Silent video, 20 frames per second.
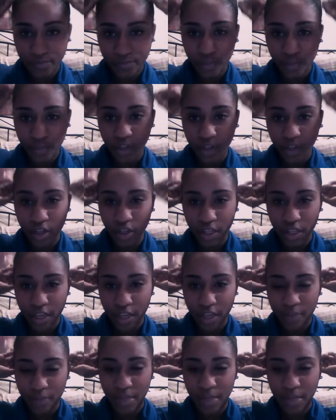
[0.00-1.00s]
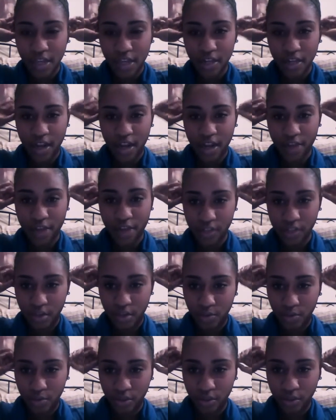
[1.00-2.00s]
goodie headband, and I have it
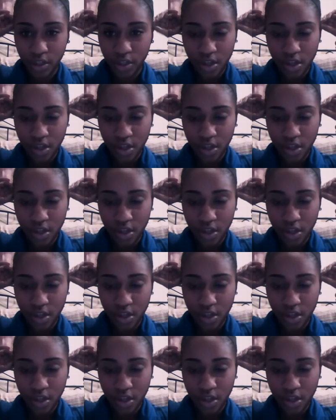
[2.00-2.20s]
doubled